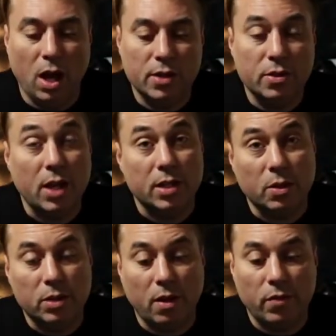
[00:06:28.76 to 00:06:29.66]
So yes, I
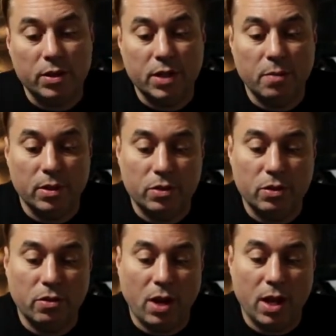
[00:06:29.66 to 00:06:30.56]
would definitely say military
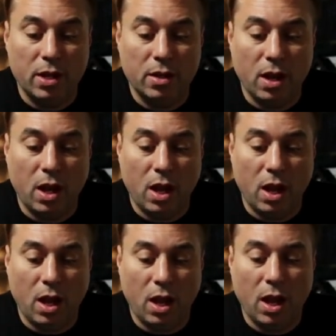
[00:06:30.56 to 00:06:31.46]
grade
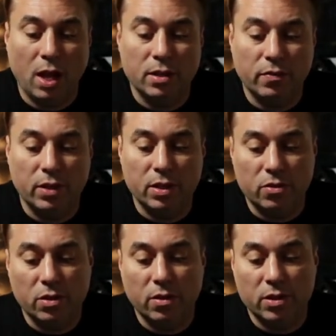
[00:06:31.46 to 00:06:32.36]
and
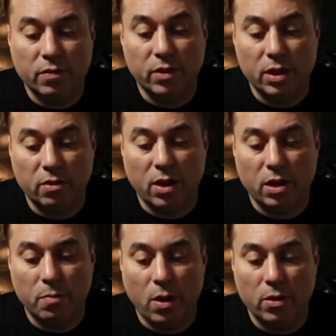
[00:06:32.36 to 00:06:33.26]
civilian grade
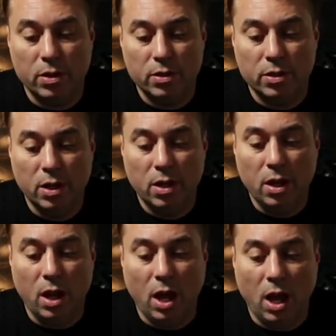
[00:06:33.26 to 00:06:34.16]
components
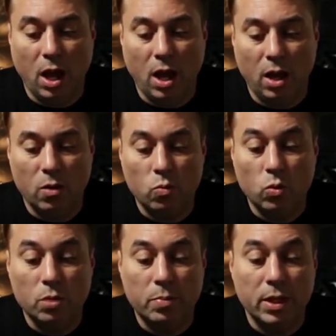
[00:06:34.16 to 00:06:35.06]

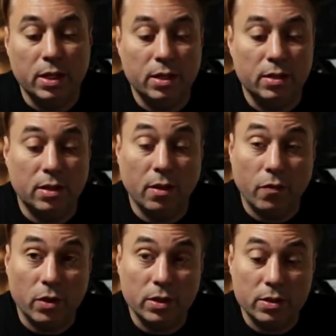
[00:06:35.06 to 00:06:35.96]
would be
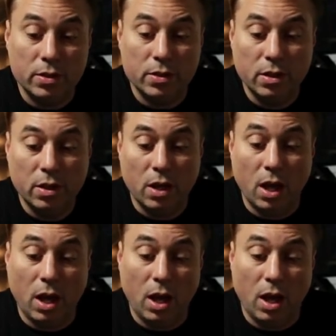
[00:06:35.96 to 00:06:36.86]
different.
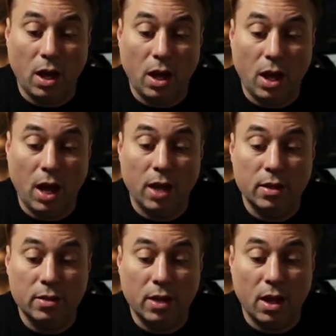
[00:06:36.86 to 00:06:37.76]

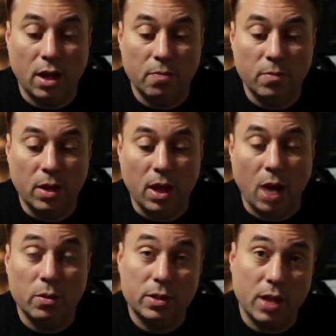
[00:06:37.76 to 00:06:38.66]
I
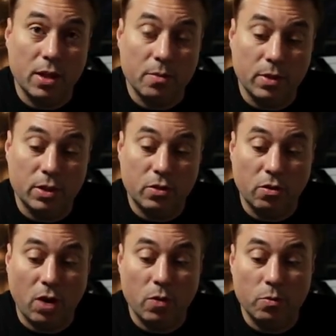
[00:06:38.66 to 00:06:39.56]
would say that military
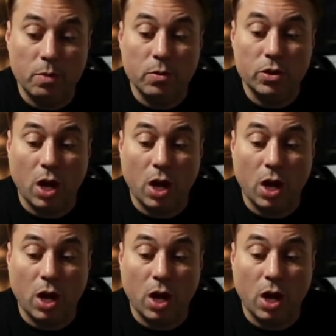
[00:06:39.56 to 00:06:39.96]
grade would be much